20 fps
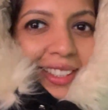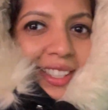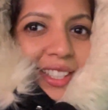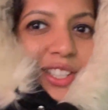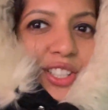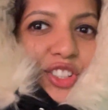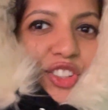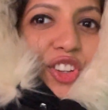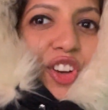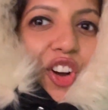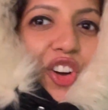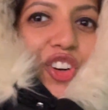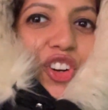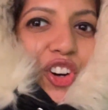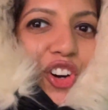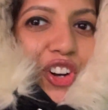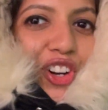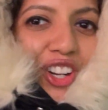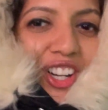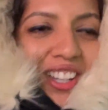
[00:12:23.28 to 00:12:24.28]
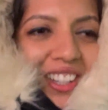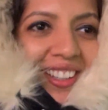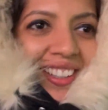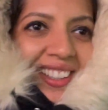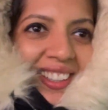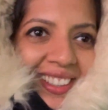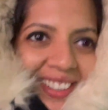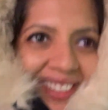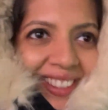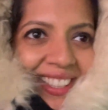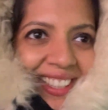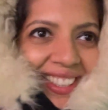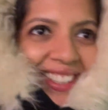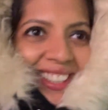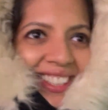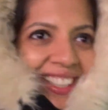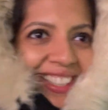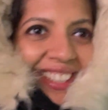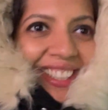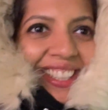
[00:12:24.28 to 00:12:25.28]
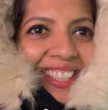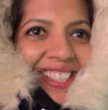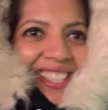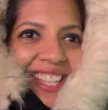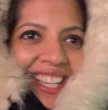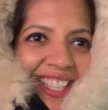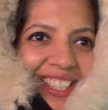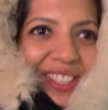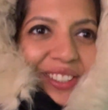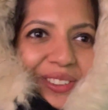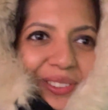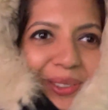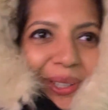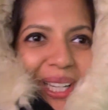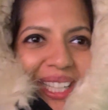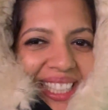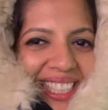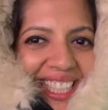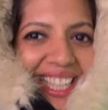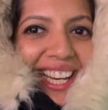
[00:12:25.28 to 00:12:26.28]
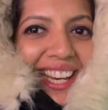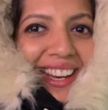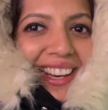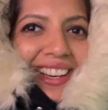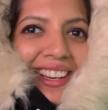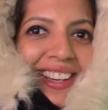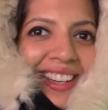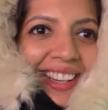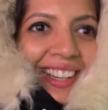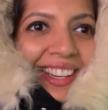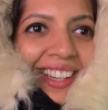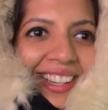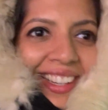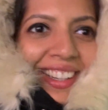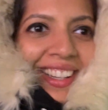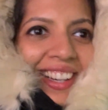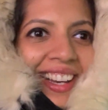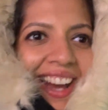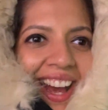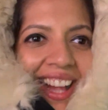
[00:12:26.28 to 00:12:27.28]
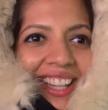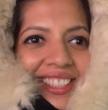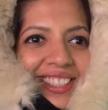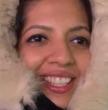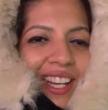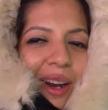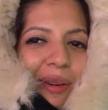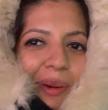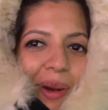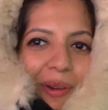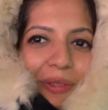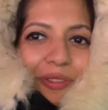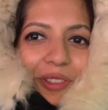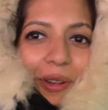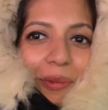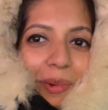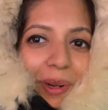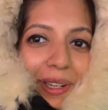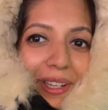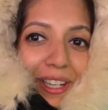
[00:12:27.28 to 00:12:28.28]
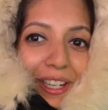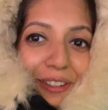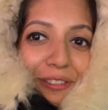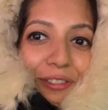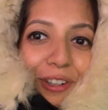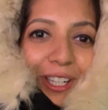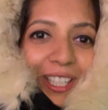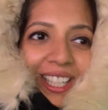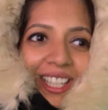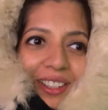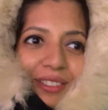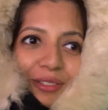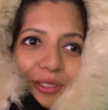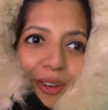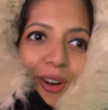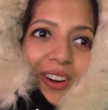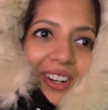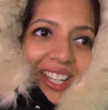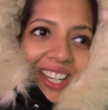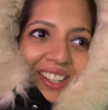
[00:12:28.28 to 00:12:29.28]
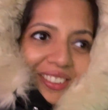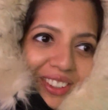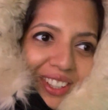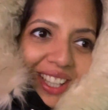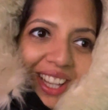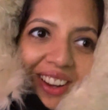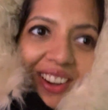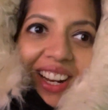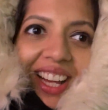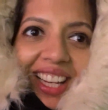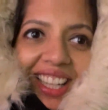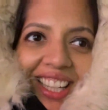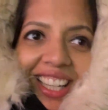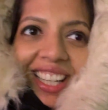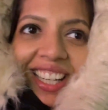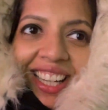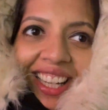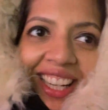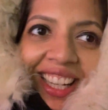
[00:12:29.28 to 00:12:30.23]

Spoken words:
So cold. It's windy, and some of them are like freaking walking without any,